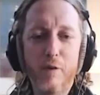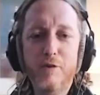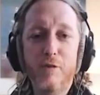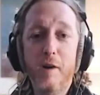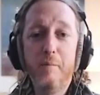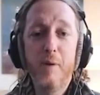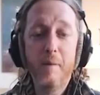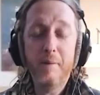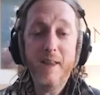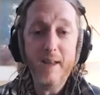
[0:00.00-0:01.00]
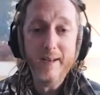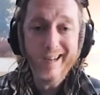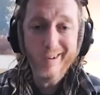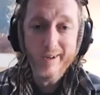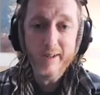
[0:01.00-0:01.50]
First of all, he probably
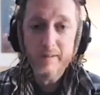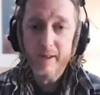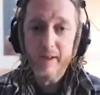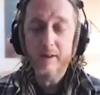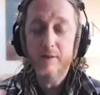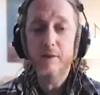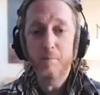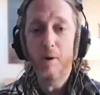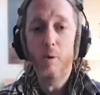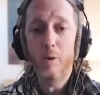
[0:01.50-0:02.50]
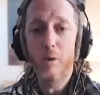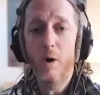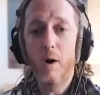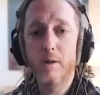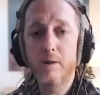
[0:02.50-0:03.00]
can't hear anything because he's
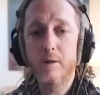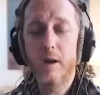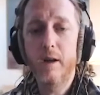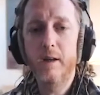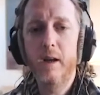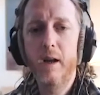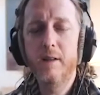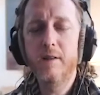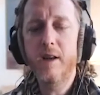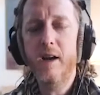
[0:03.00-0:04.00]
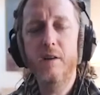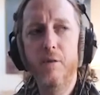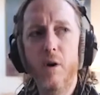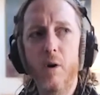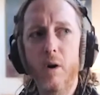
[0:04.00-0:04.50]
mowing lawns, and and
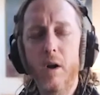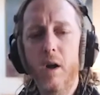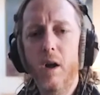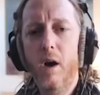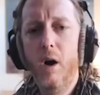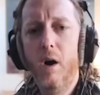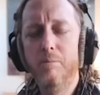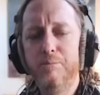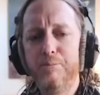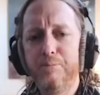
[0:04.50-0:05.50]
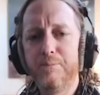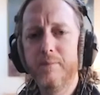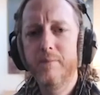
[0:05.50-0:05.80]
second of all, um,